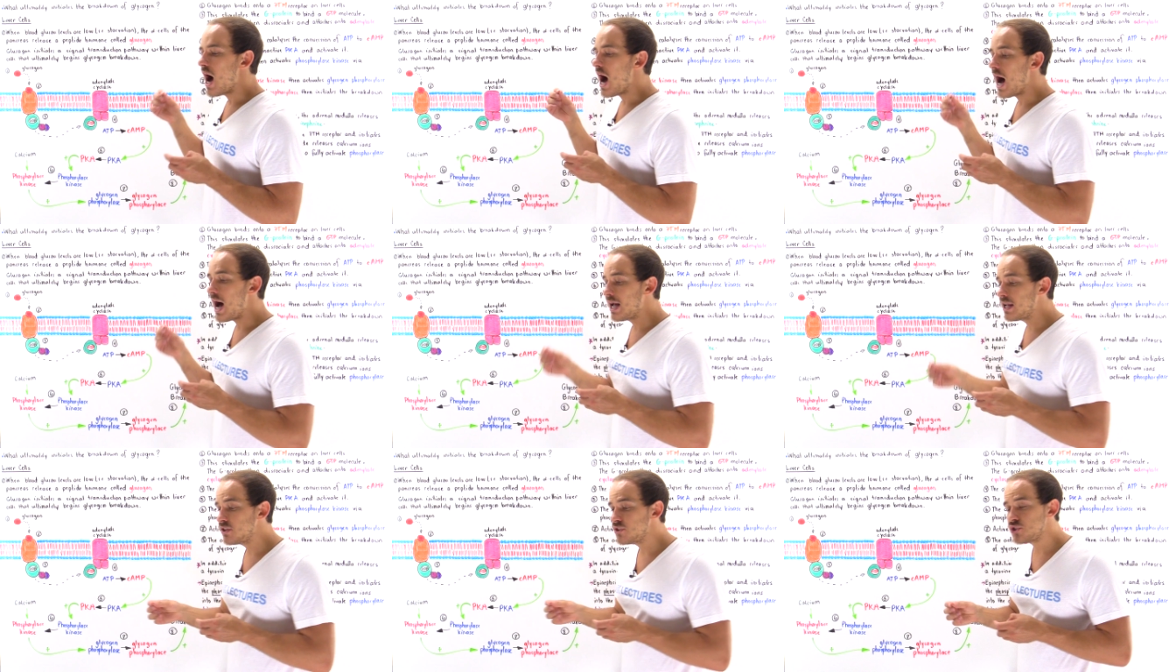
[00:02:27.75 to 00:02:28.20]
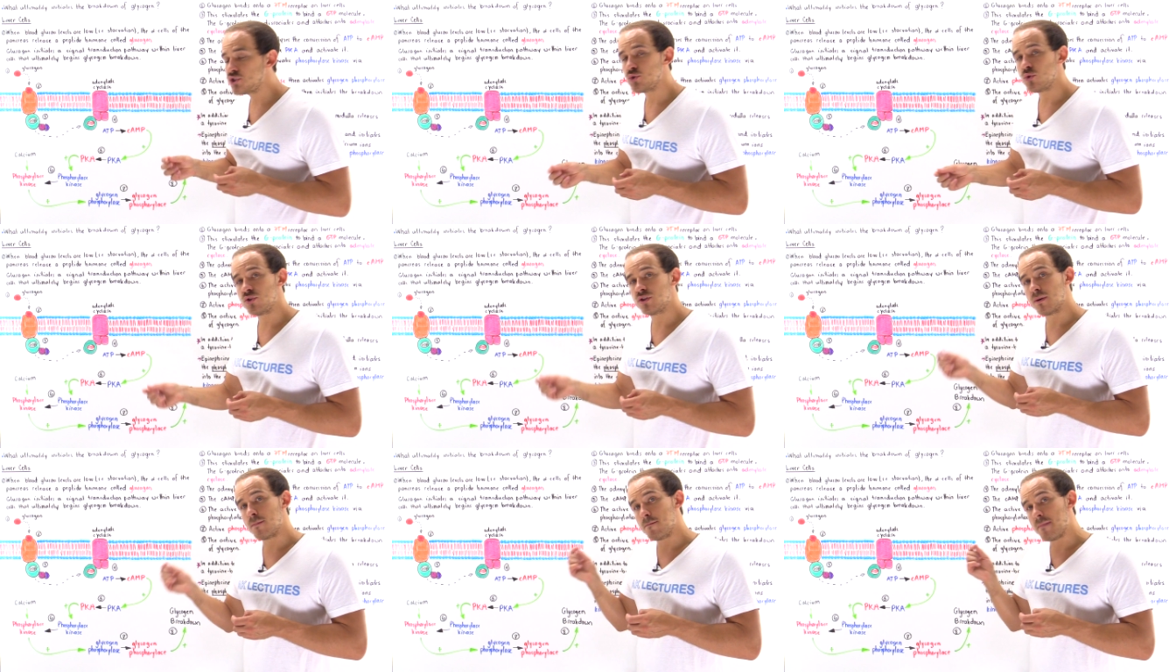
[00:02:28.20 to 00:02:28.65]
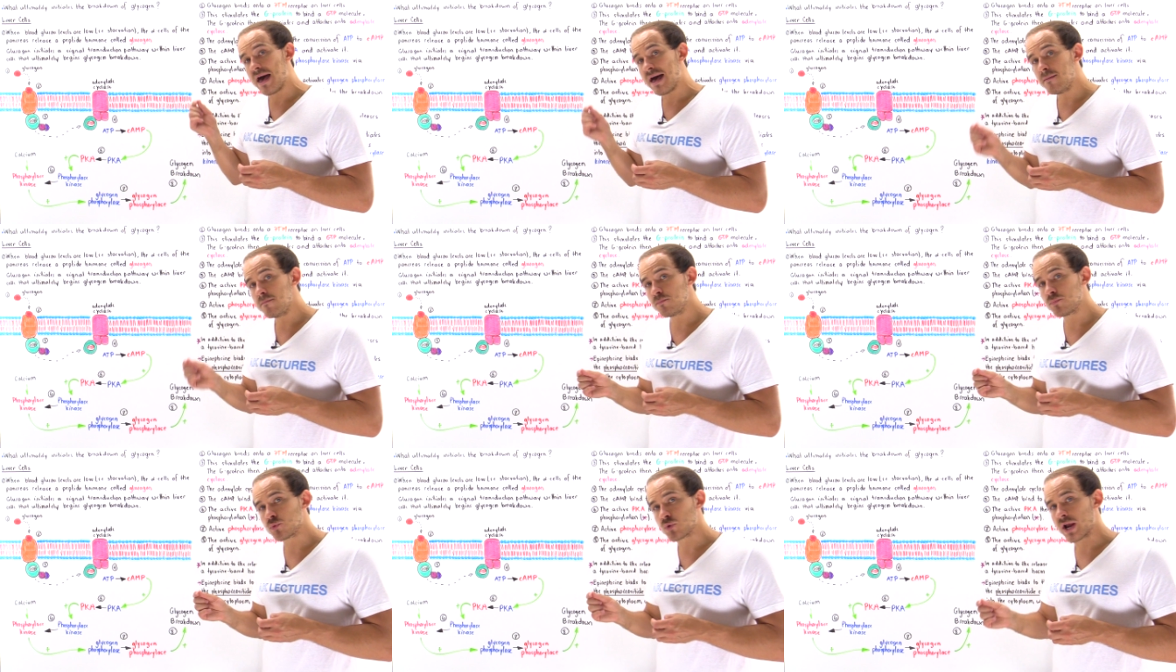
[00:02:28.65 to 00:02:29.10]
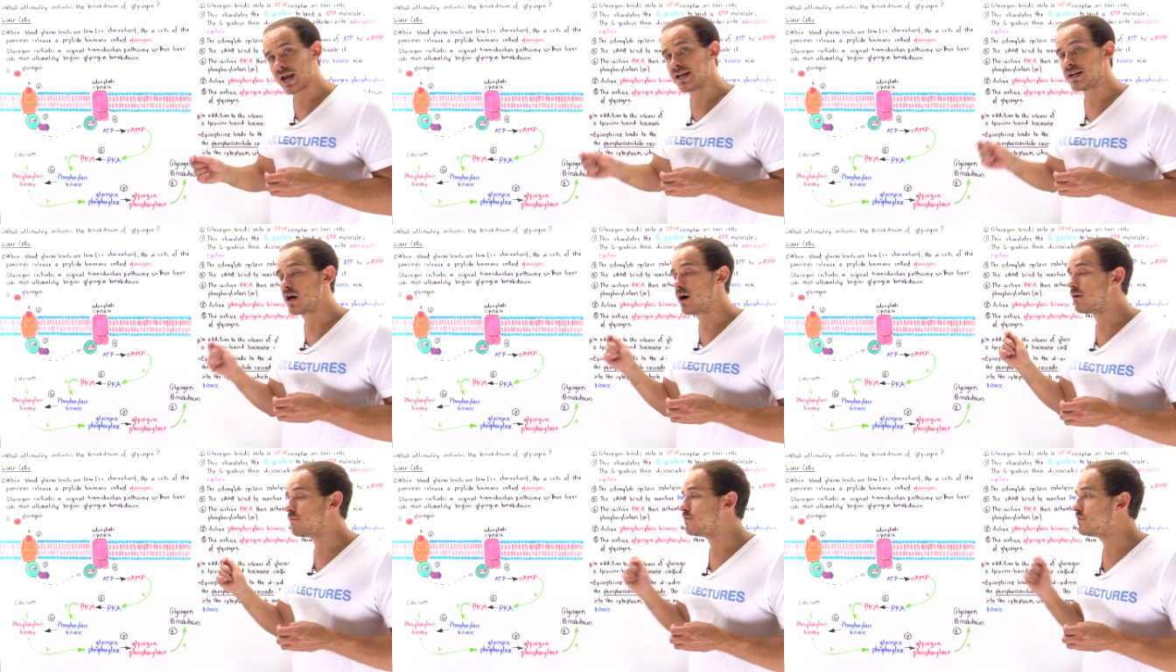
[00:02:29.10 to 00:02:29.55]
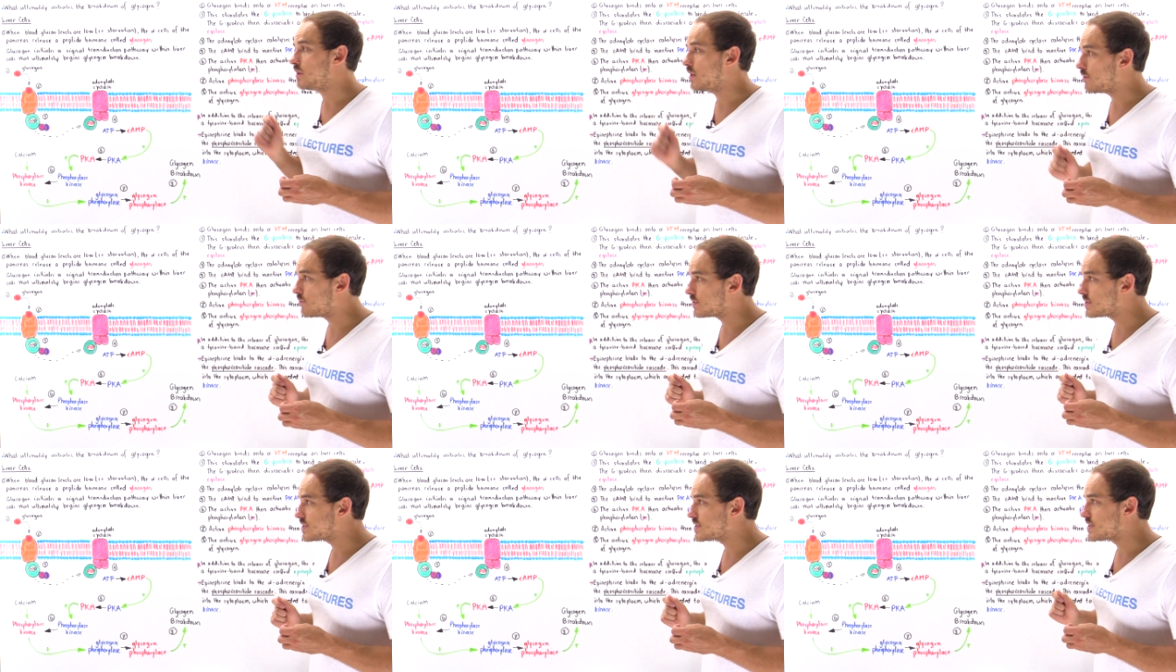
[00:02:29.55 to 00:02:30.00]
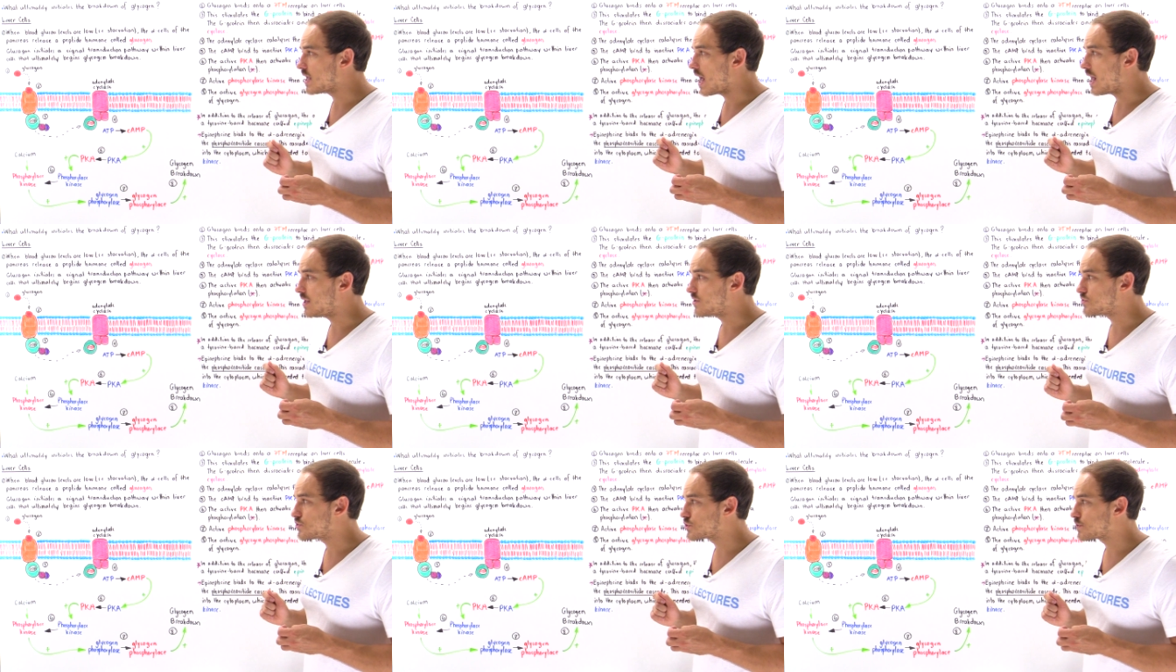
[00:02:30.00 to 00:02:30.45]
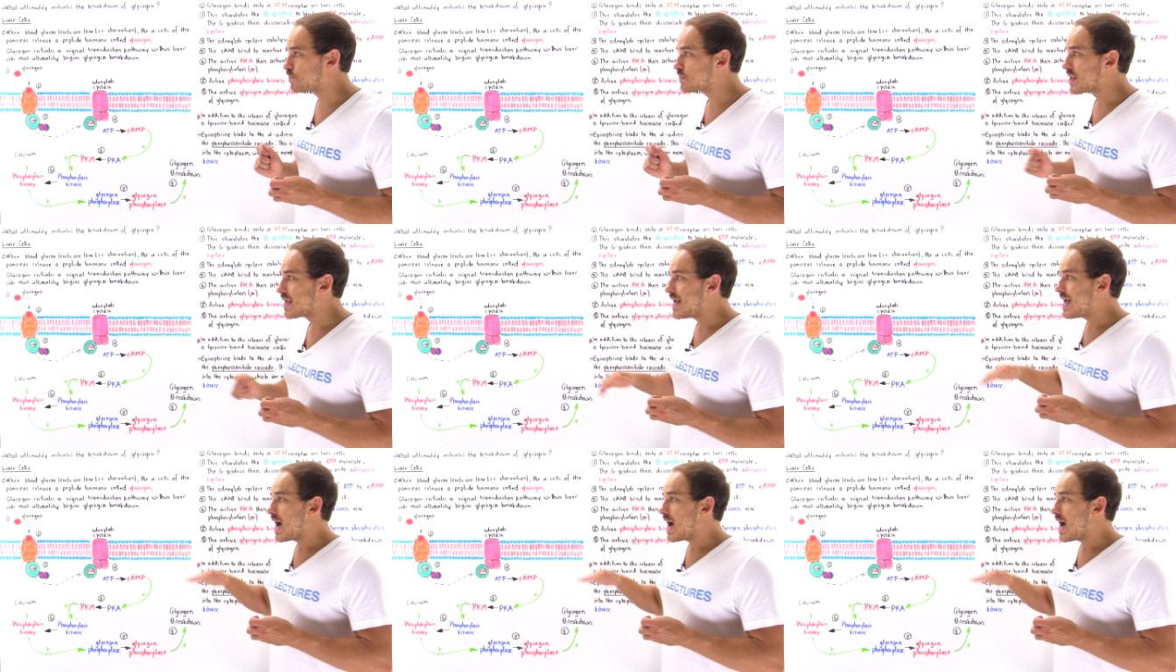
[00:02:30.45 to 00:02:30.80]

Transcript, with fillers: onto the membrane of liver cells.